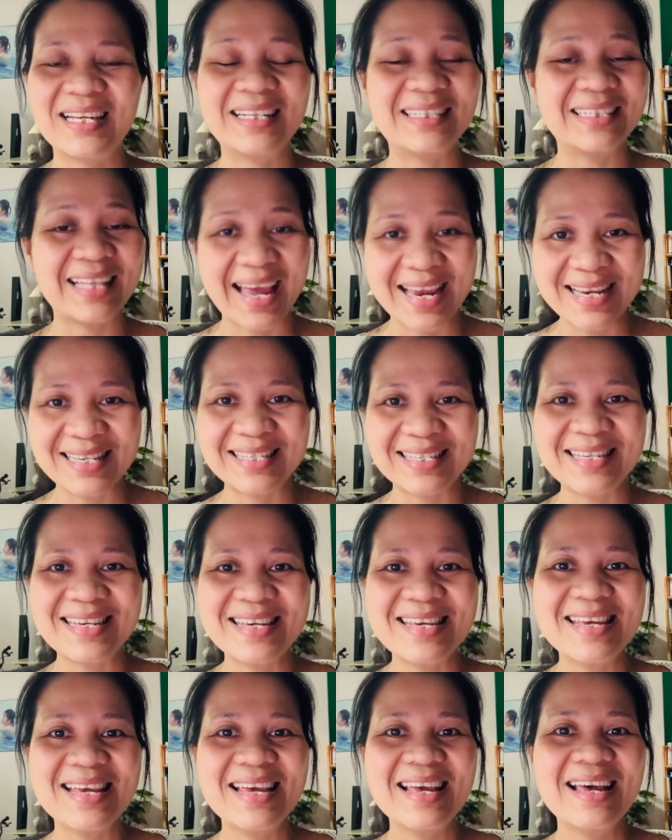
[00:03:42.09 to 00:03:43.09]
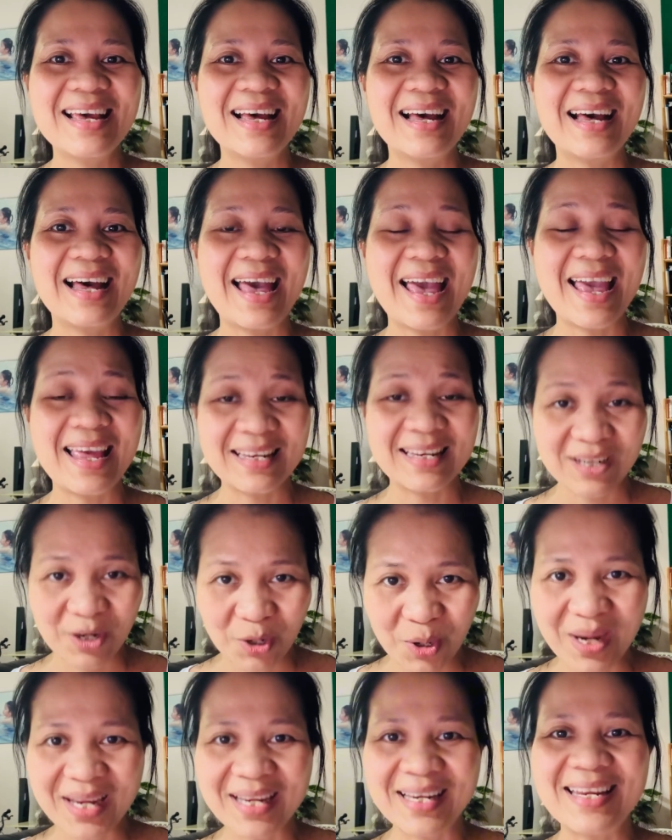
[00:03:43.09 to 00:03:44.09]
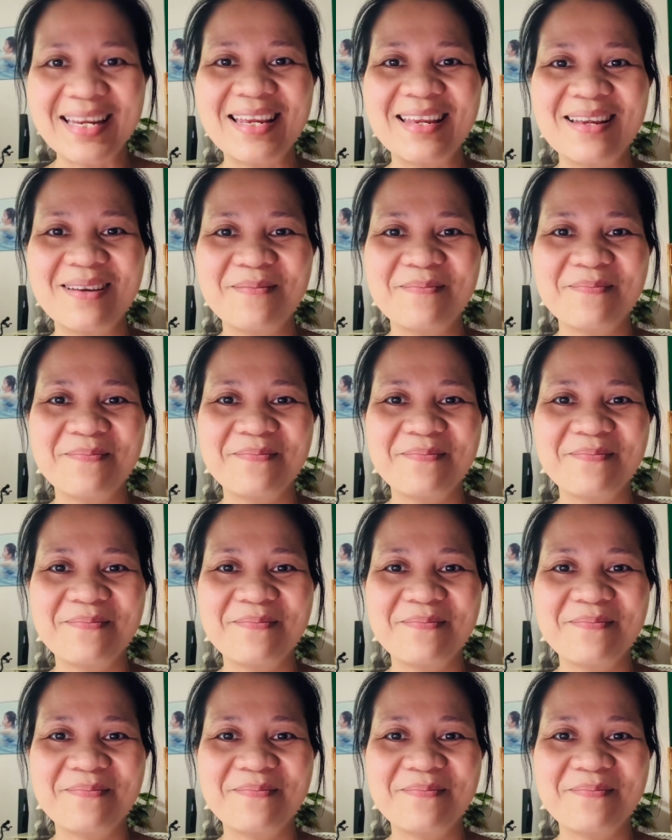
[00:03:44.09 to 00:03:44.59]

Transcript: nicely and quickly.